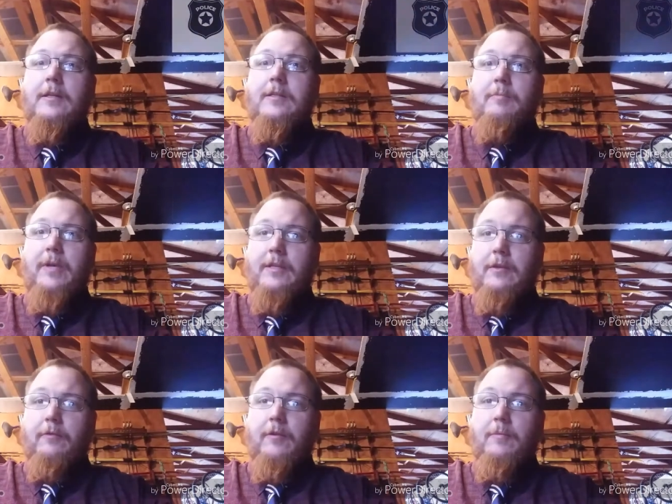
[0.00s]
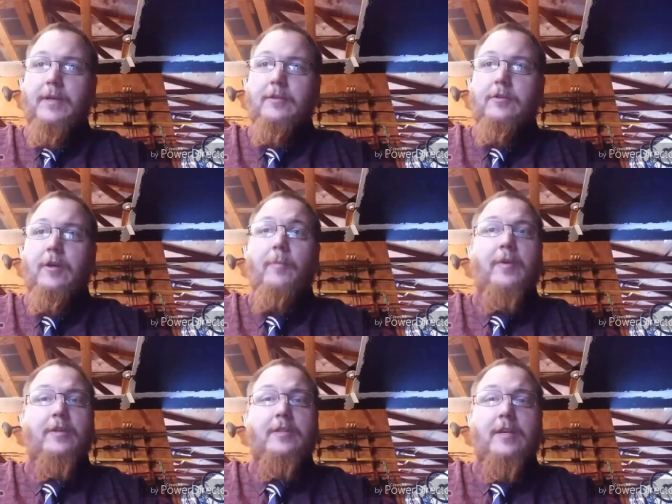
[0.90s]
lots of pizza from the pizza shop
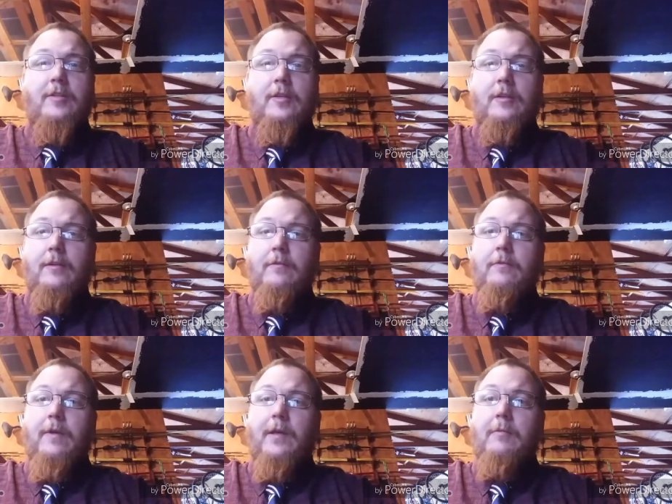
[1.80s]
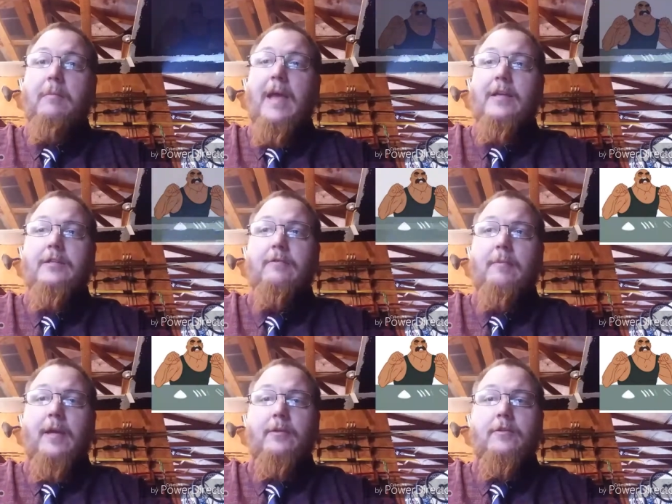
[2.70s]
and tested it and found massive
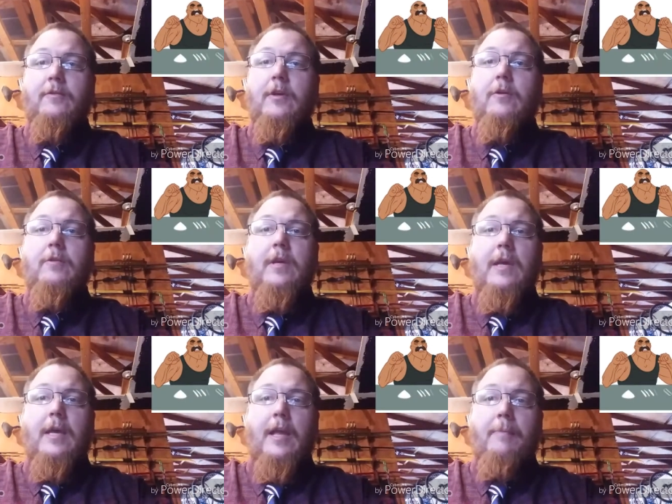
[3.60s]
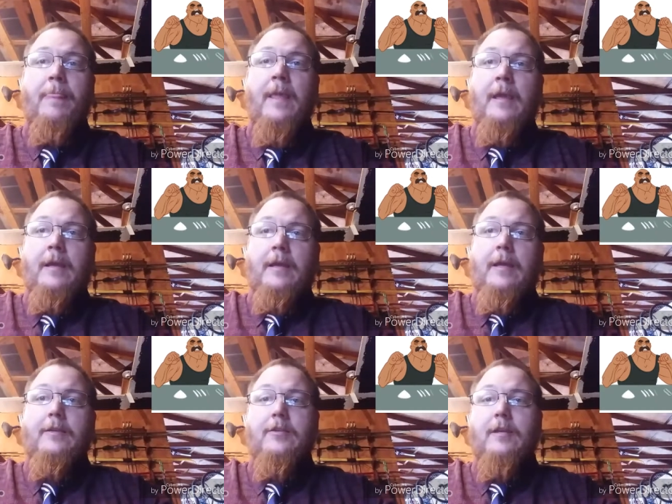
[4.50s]
amounts of cocaine.
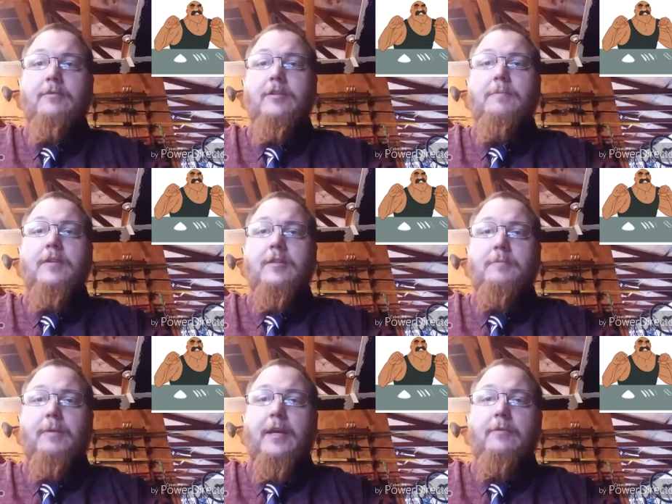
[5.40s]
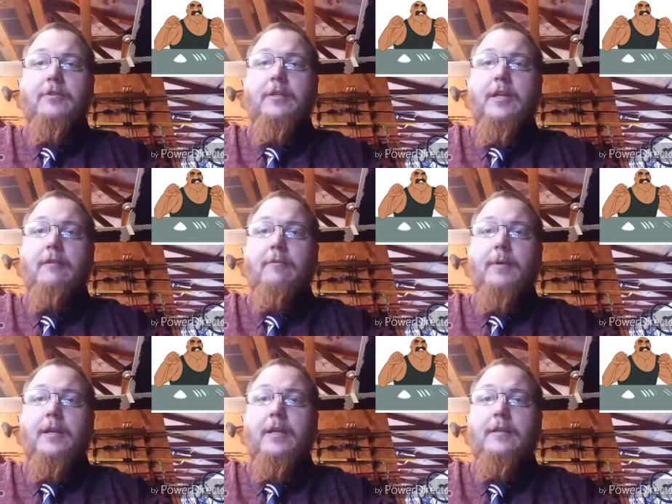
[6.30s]
It seems his business plan was to get
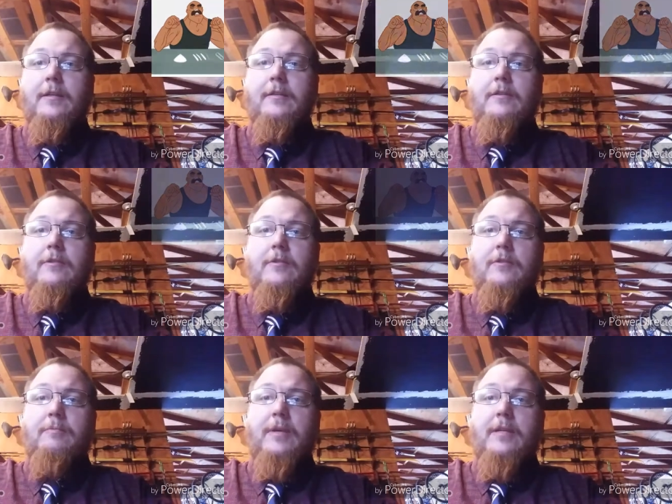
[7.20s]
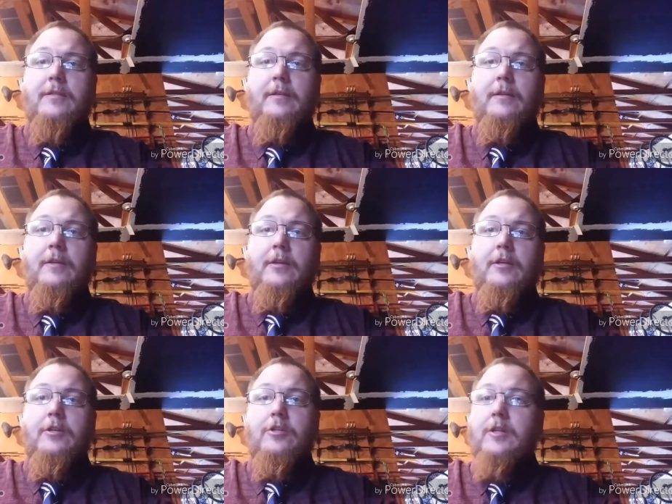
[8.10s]
everybody addicted to his pizza,
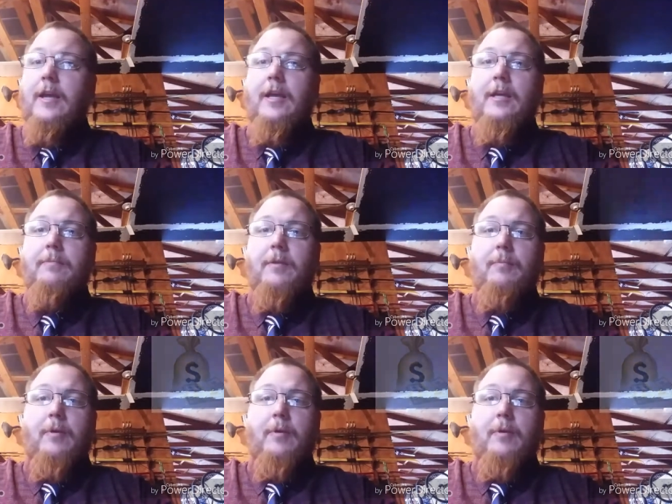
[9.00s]
jack up the